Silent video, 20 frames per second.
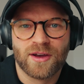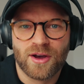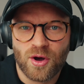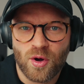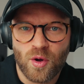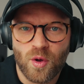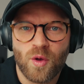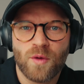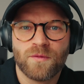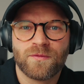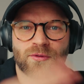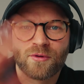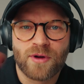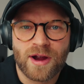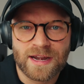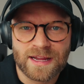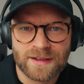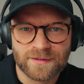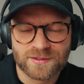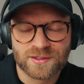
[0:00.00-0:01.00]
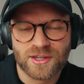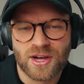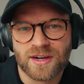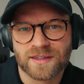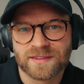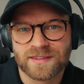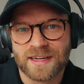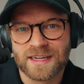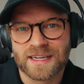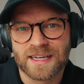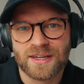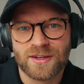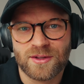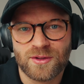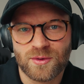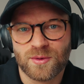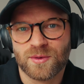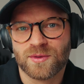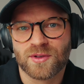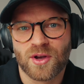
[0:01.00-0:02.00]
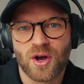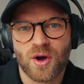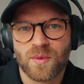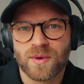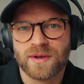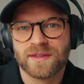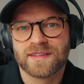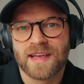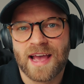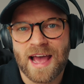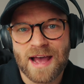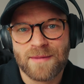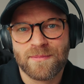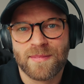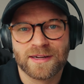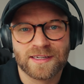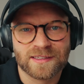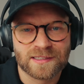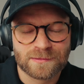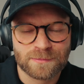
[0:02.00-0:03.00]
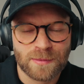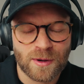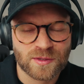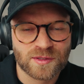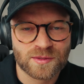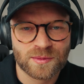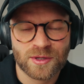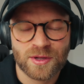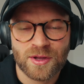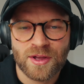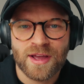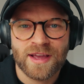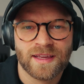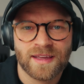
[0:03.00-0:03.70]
a whole variety of songs that I can use always at my disposal